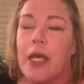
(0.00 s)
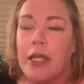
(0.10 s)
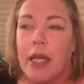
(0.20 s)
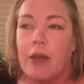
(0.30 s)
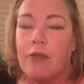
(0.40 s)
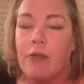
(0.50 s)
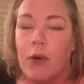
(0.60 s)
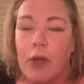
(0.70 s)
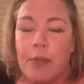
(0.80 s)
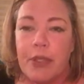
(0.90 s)
They had a
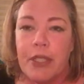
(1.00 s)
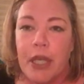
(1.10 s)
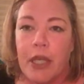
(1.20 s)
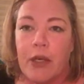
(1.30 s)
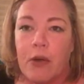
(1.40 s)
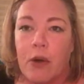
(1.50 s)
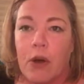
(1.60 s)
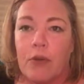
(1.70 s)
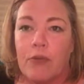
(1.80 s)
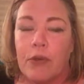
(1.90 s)
40%
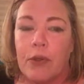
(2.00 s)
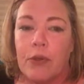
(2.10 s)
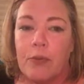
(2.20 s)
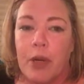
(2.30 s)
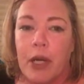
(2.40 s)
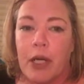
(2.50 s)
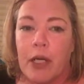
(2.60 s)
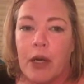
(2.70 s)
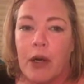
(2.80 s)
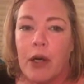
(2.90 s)
off
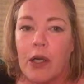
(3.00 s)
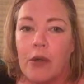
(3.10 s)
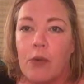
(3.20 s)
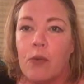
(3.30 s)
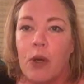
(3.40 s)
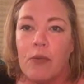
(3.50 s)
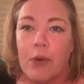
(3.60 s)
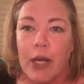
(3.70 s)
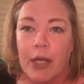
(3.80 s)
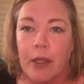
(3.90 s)
coupon on one
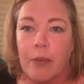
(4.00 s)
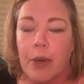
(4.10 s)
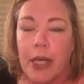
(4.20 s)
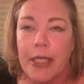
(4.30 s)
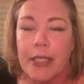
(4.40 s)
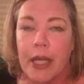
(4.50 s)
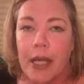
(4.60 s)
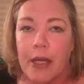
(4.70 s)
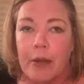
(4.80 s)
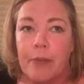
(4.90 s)
regular priced
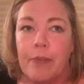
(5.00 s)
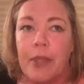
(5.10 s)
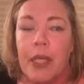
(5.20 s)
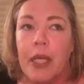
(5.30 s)
item.